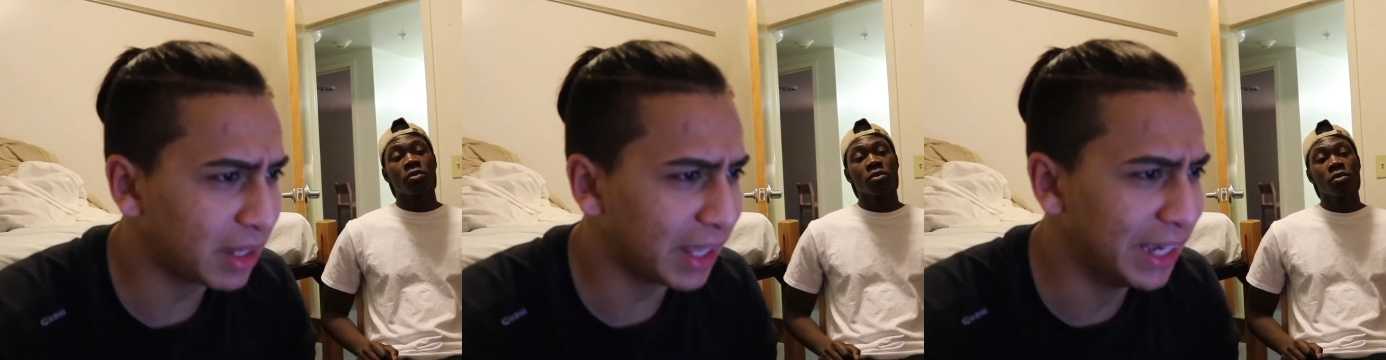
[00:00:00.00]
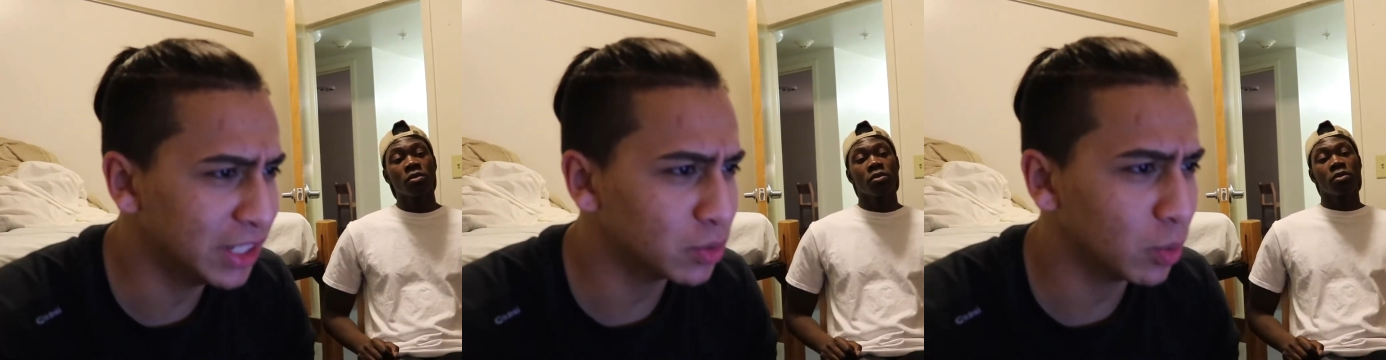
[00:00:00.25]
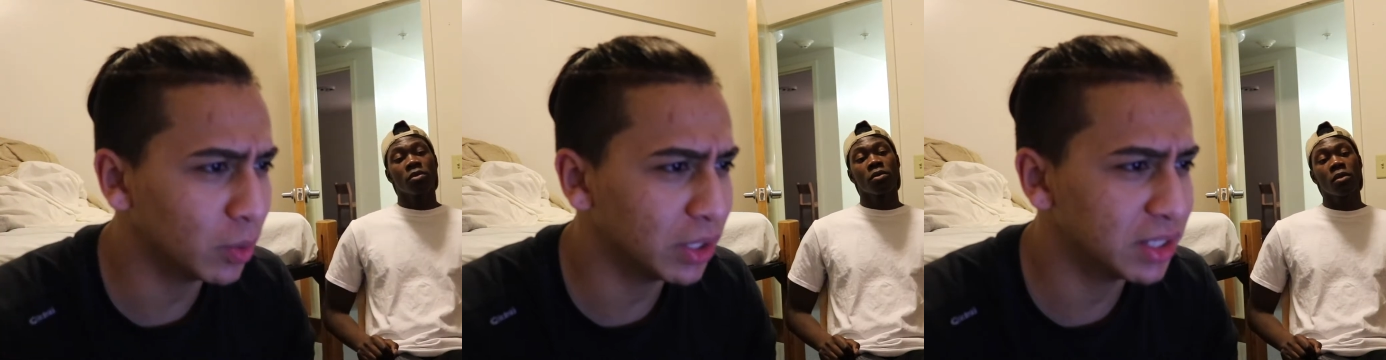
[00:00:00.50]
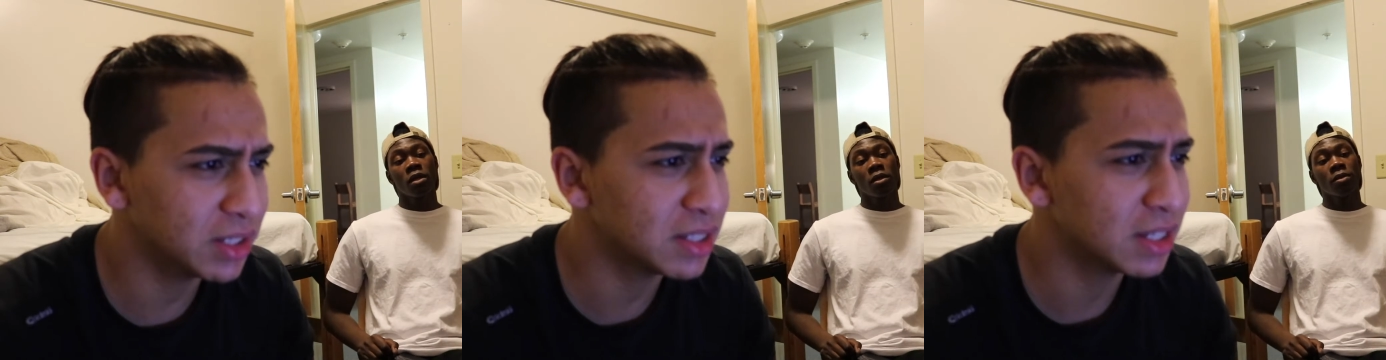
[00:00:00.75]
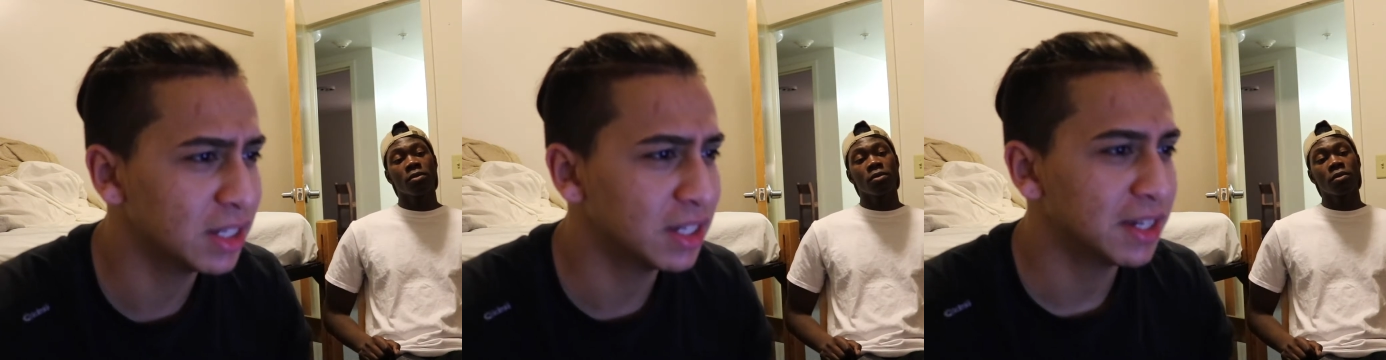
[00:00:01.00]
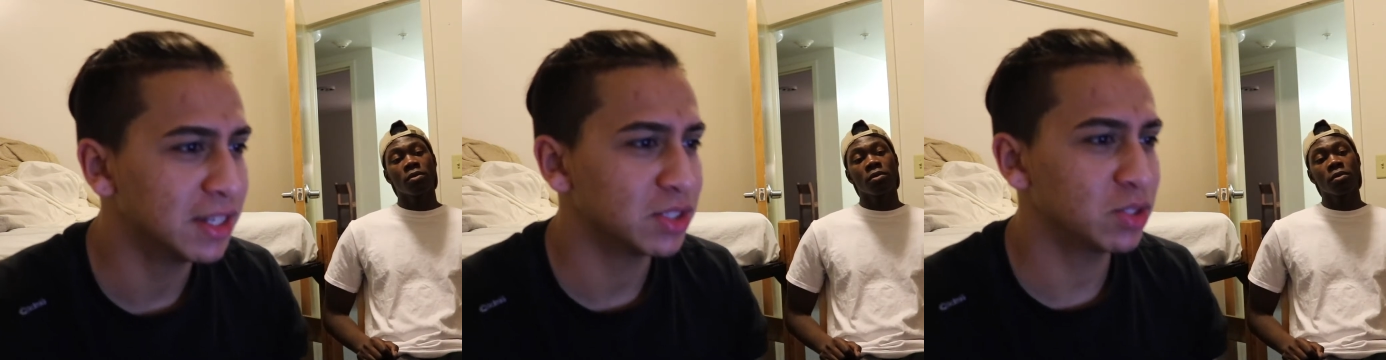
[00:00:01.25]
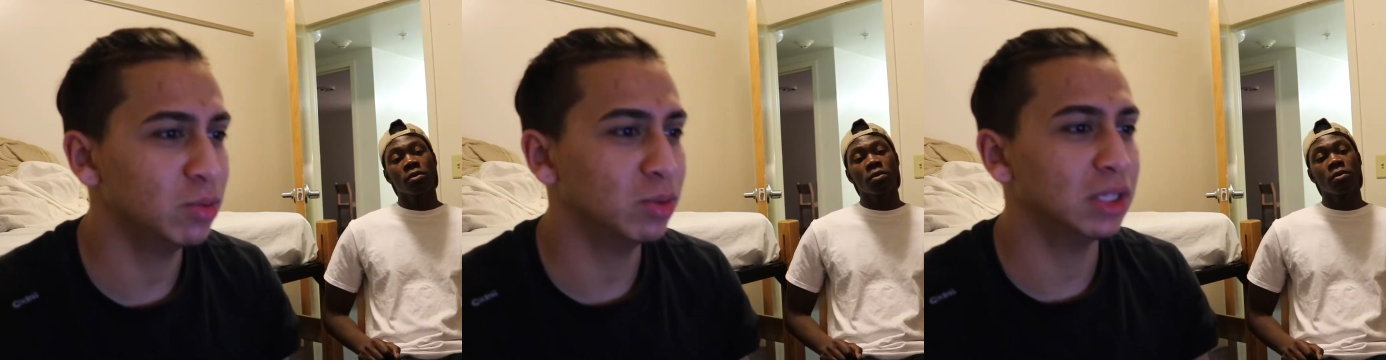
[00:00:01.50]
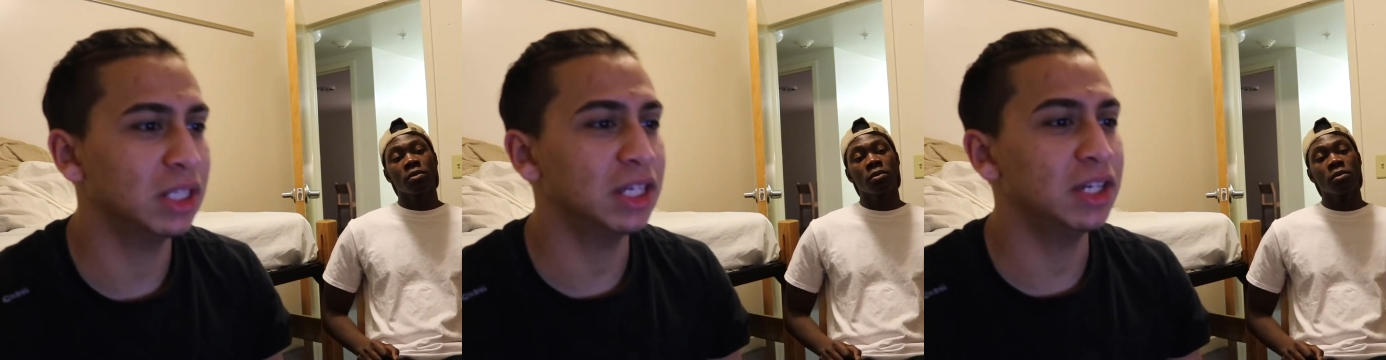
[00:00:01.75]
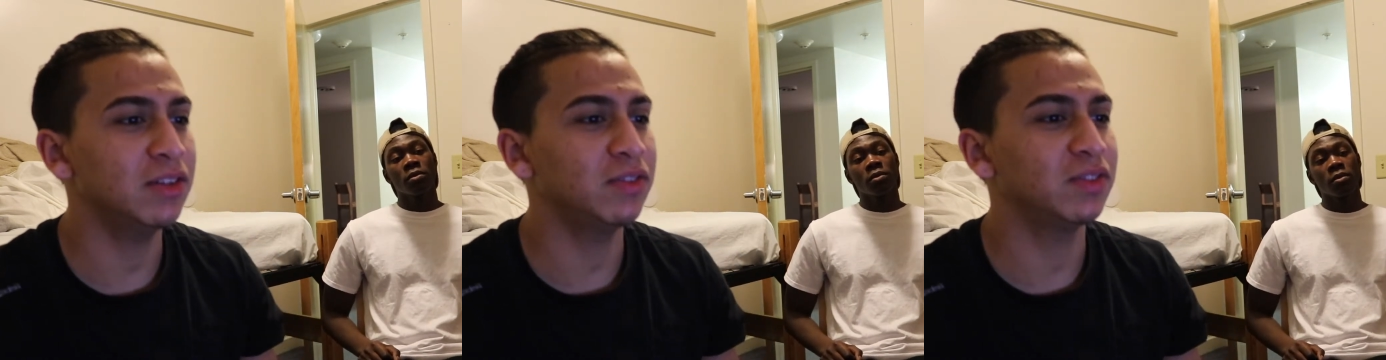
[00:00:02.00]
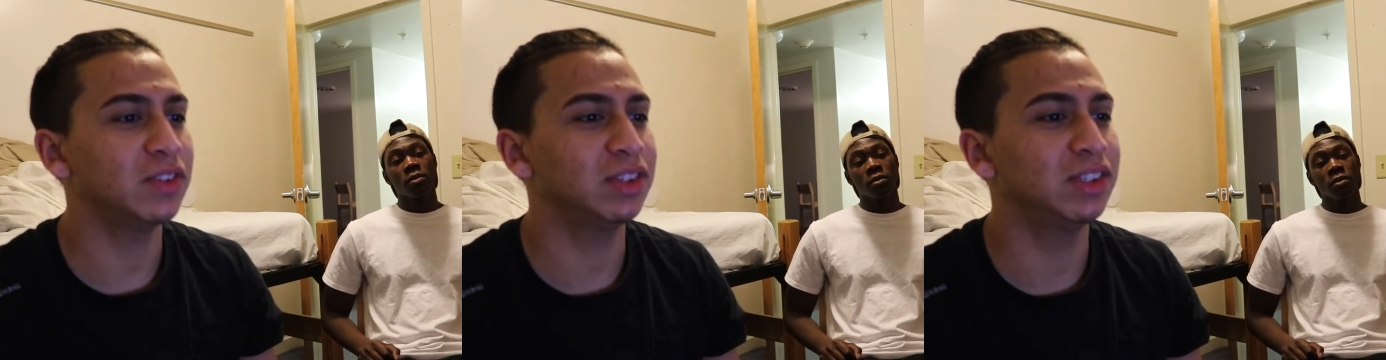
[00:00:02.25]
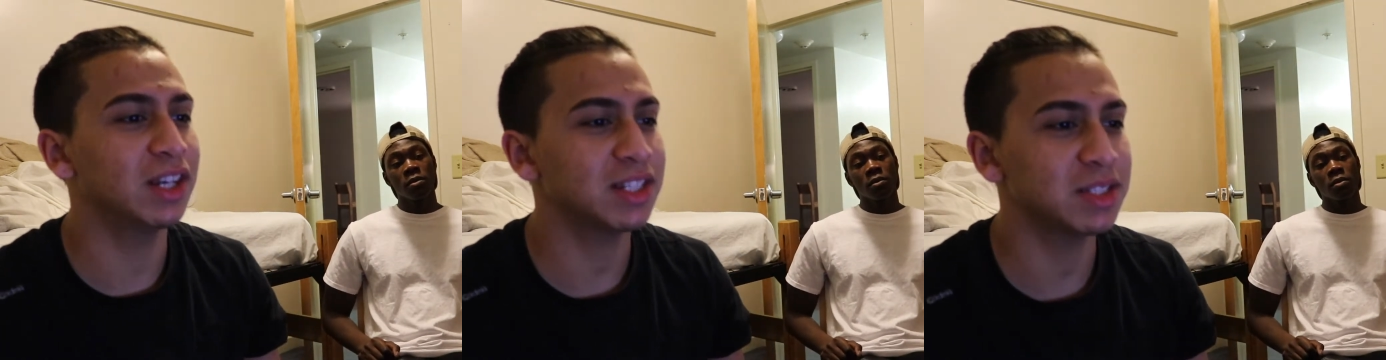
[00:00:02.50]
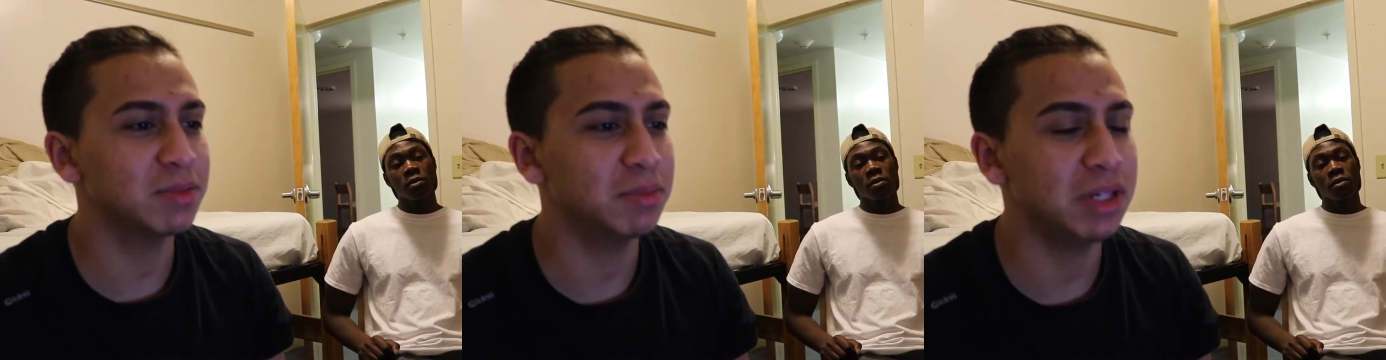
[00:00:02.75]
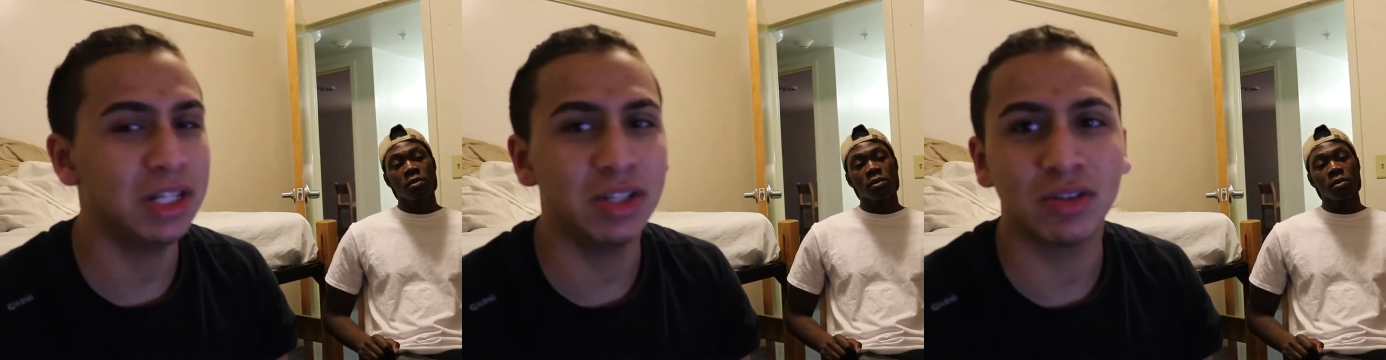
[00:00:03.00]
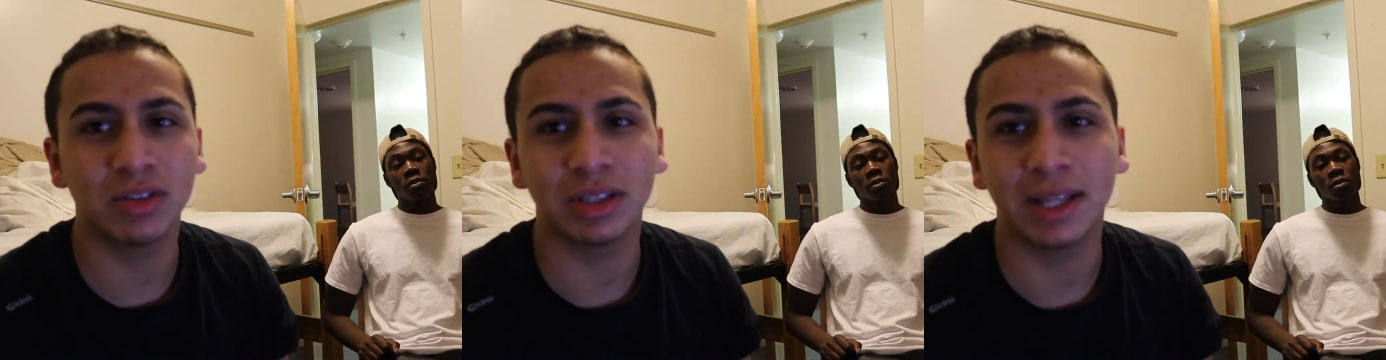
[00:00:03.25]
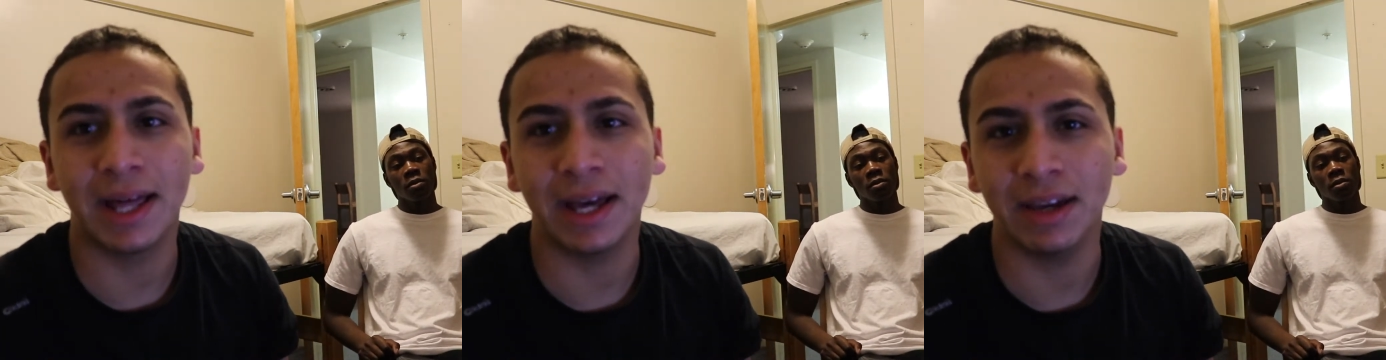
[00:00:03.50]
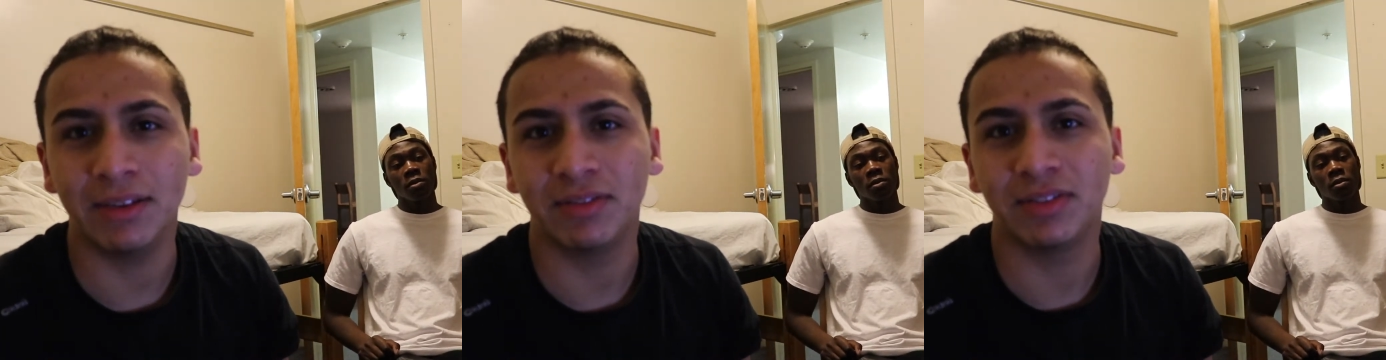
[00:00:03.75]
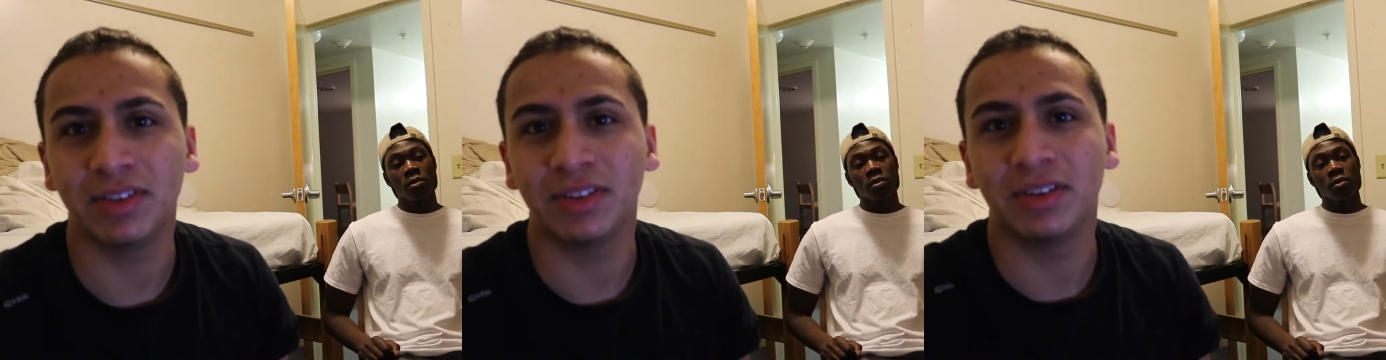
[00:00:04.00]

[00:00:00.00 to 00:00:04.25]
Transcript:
Speaker 1: His quote is, "To live doesn't mean you're alive."